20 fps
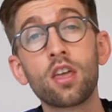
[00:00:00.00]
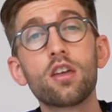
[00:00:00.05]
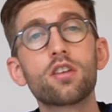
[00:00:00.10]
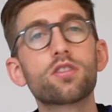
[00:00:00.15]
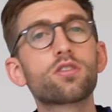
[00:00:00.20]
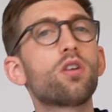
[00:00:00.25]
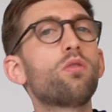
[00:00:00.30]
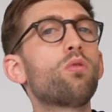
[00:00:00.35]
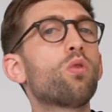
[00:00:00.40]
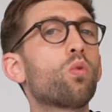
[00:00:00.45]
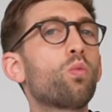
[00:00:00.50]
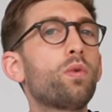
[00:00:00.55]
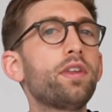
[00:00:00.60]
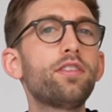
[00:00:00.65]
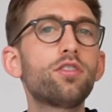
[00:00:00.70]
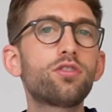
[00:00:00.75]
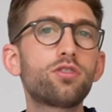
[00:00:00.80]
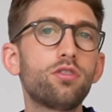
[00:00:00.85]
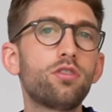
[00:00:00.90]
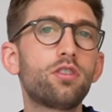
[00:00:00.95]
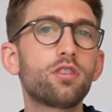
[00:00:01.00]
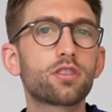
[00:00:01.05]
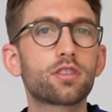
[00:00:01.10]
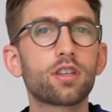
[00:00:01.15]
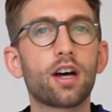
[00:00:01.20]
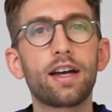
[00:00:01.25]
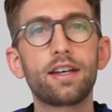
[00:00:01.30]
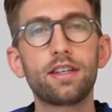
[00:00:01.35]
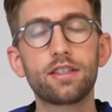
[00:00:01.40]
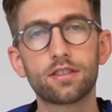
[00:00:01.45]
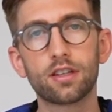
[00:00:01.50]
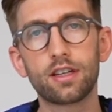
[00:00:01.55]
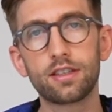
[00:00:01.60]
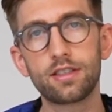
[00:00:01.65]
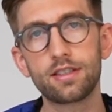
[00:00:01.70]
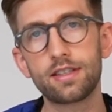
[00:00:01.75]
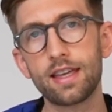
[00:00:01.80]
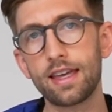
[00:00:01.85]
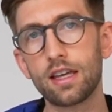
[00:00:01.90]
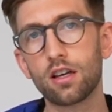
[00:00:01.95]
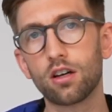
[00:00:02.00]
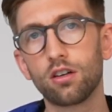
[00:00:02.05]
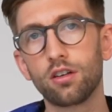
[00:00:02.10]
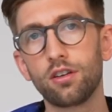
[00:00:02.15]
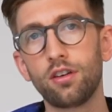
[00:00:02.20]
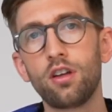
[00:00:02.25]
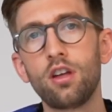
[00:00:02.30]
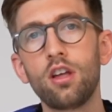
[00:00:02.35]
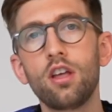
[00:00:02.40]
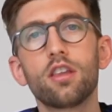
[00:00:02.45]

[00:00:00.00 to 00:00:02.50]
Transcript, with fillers: So with the students that I decide to take on,